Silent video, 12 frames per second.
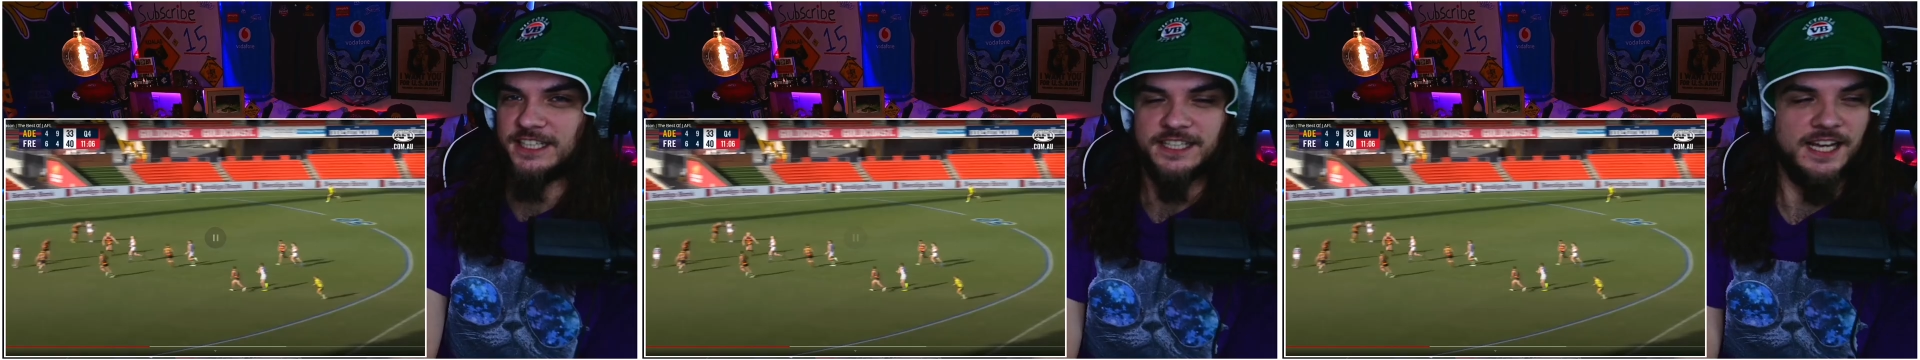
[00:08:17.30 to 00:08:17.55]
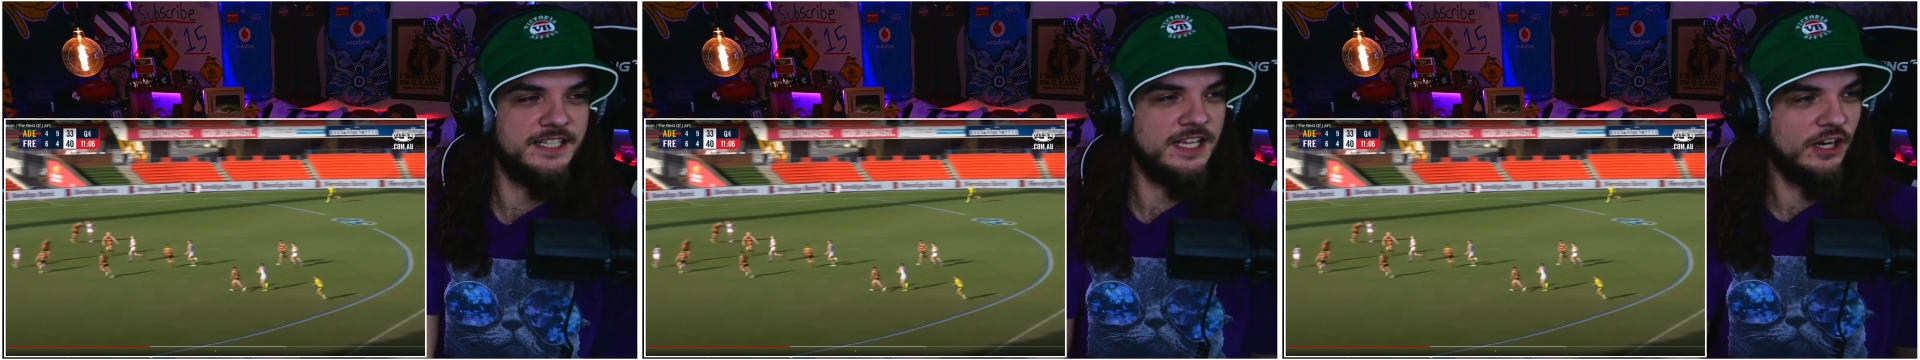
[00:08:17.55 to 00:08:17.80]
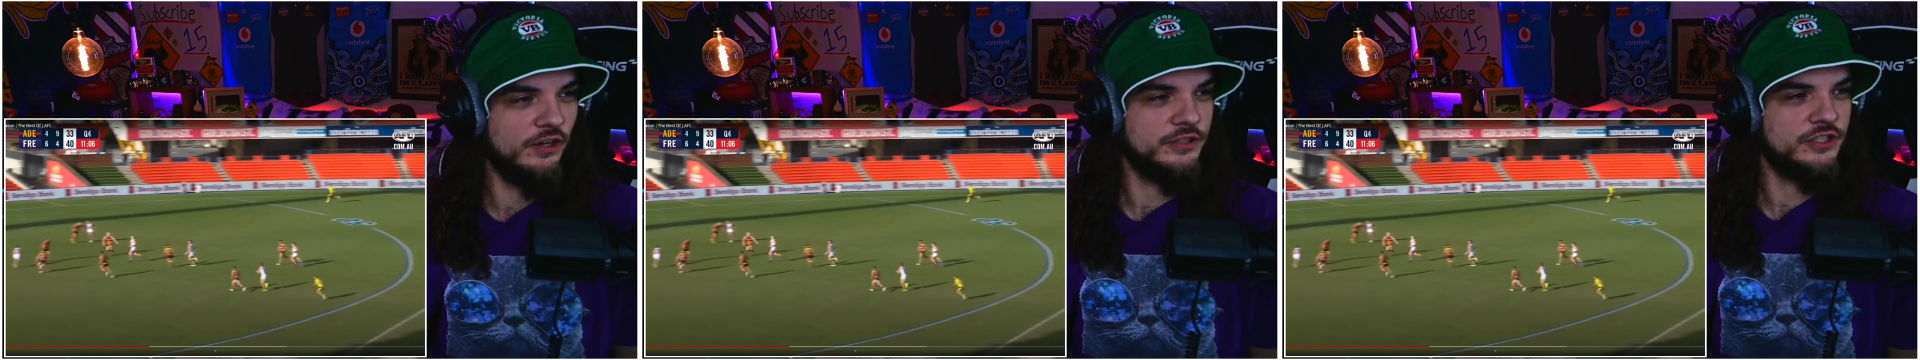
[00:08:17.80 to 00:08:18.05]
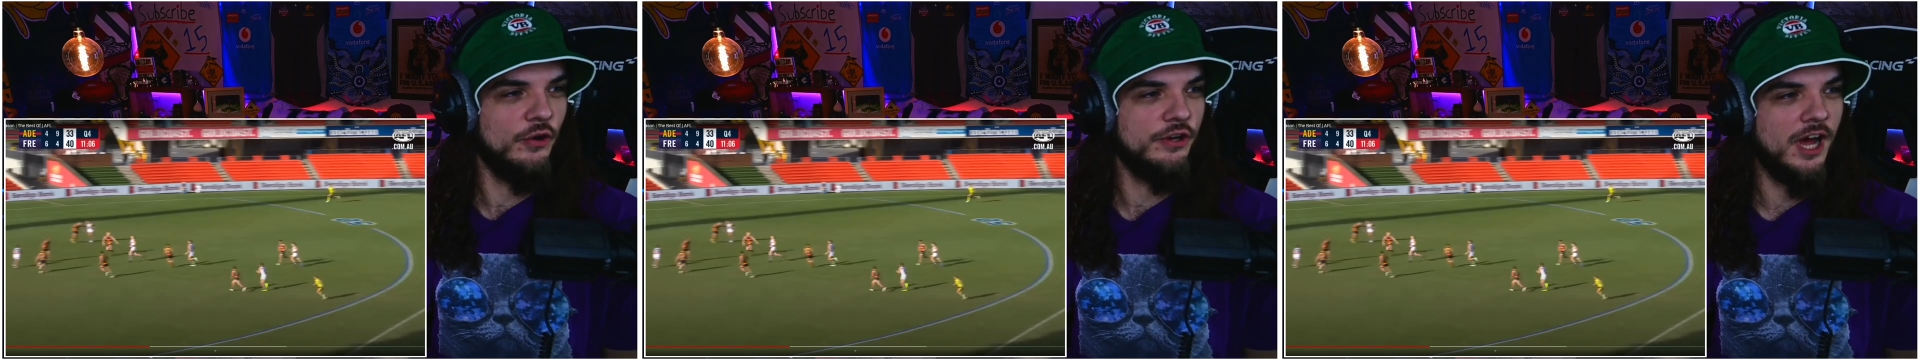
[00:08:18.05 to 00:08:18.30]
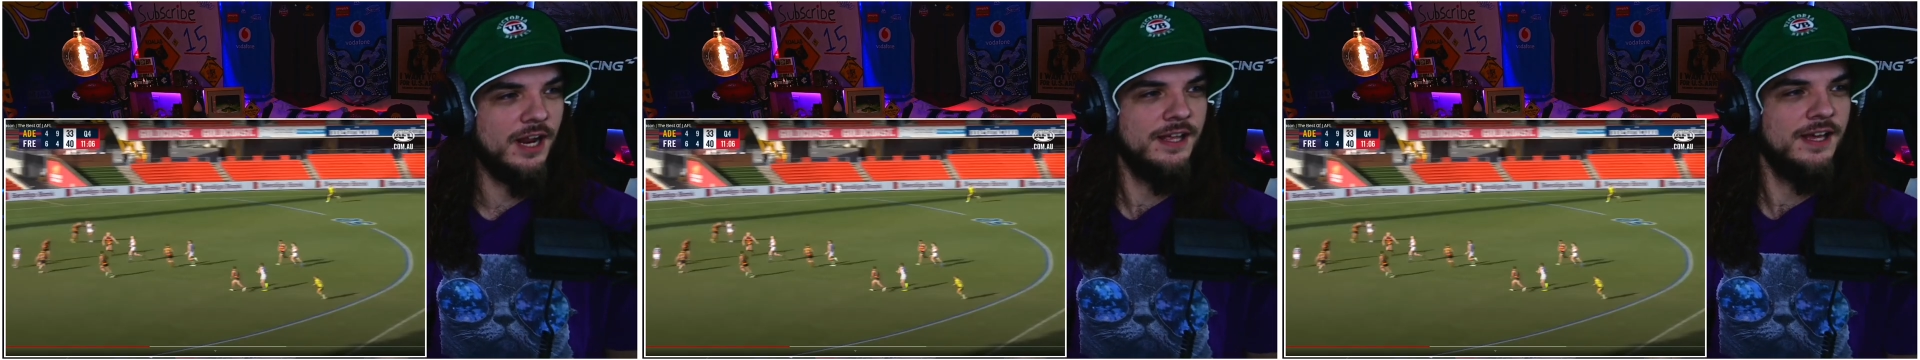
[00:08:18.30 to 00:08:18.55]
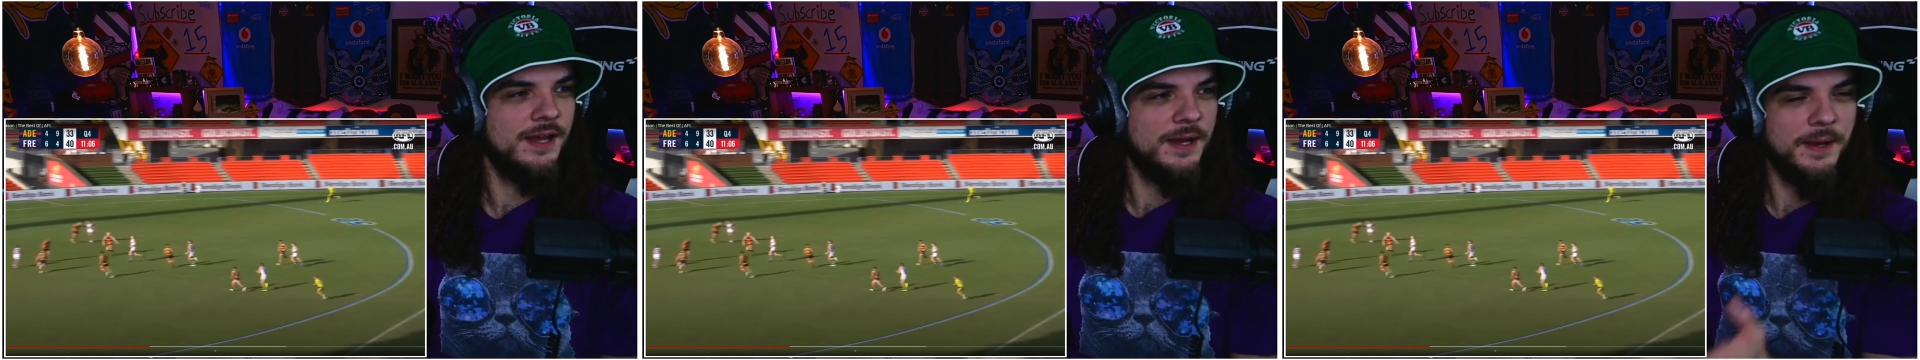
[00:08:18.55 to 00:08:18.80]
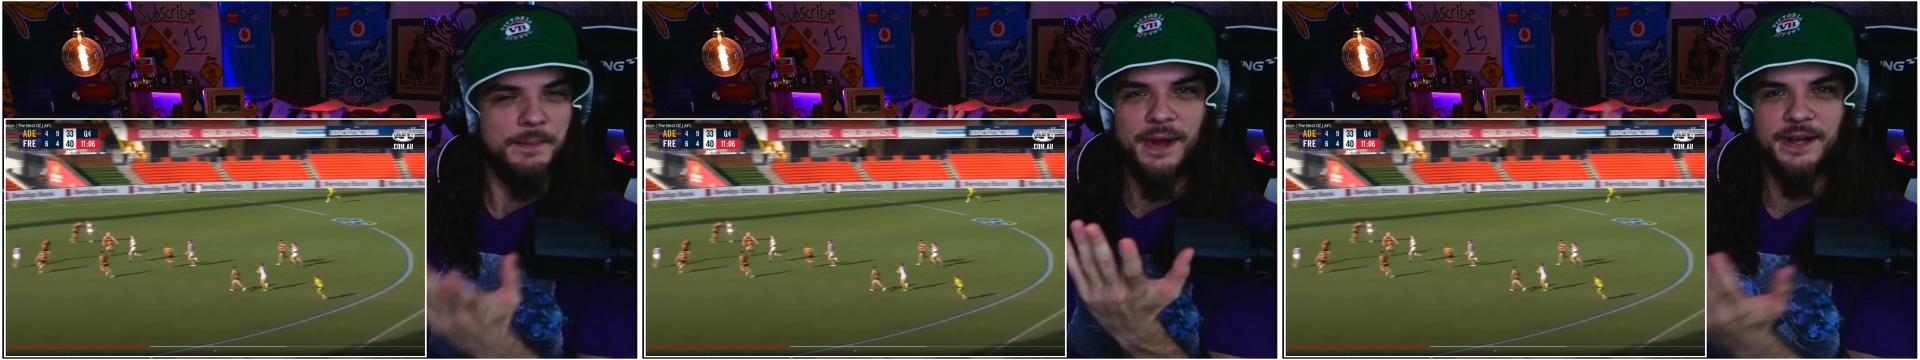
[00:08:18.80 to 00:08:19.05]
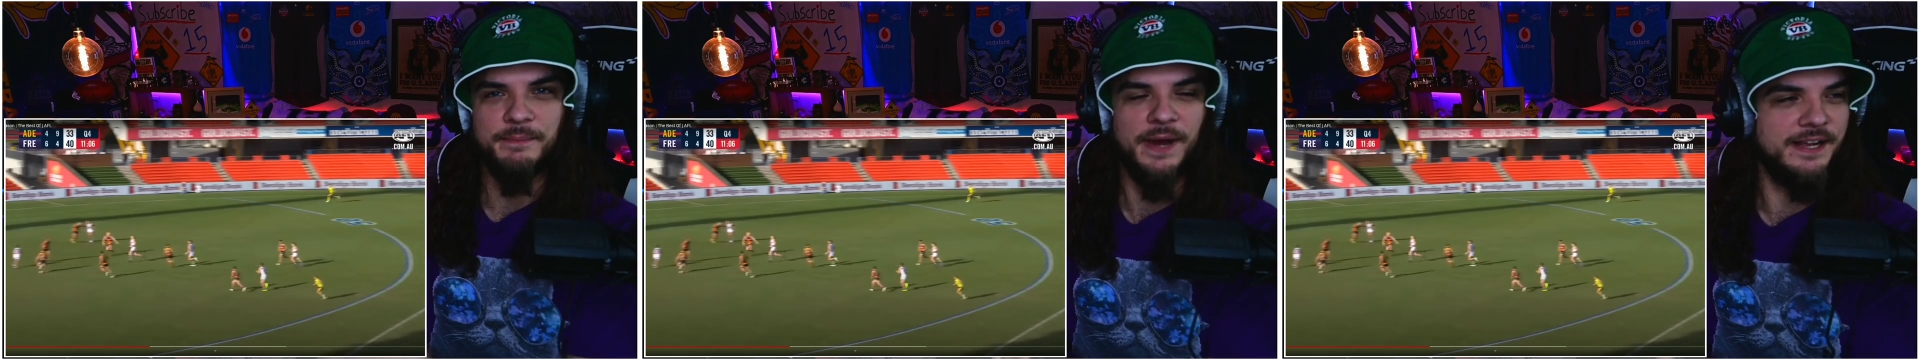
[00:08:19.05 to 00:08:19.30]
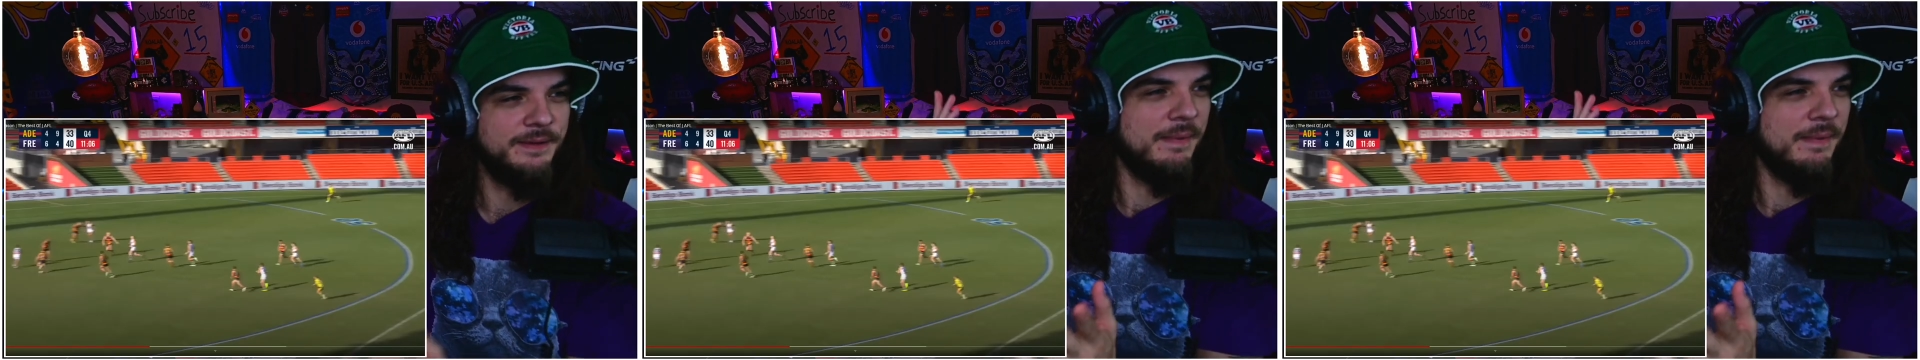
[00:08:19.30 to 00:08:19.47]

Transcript: guys, I don't know what's going on. My my